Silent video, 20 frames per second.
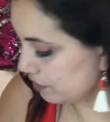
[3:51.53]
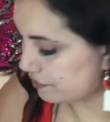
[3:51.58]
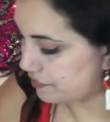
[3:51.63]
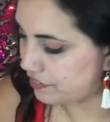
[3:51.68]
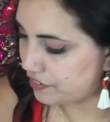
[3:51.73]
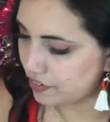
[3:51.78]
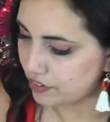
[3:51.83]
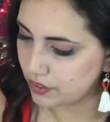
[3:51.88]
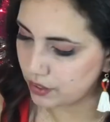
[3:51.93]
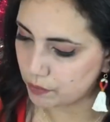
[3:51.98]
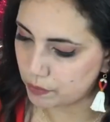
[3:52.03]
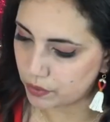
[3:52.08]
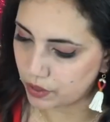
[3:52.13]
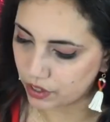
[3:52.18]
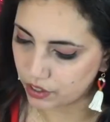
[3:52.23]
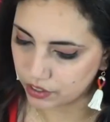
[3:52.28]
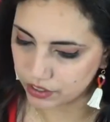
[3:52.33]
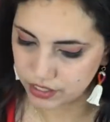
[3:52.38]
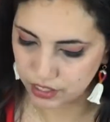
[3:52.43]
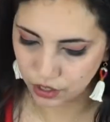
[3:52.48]
of the
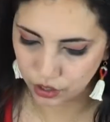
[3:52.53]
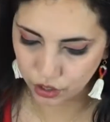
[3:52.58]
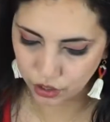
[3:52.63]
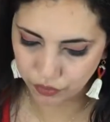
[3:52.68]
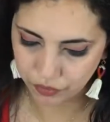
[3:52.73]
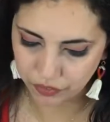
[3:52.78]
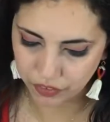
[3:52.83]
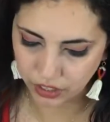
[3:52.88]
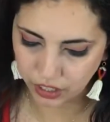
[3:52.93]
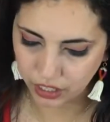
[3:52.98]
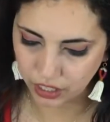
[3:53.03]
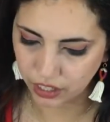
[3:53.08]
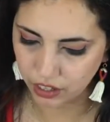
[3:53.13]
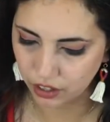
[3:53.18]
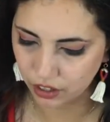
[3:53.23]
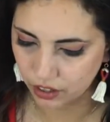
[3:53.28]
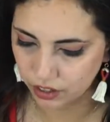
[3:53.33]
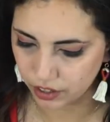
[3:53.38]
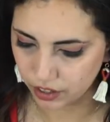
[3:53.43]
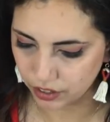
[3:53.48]
products. I don't know if they
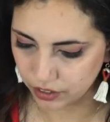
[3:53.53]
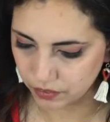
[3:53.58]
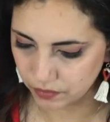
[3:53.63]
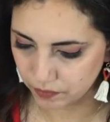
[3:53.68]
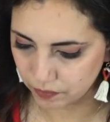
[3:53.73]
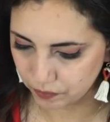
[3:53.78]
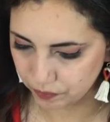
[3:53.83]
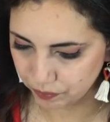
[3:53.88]
are.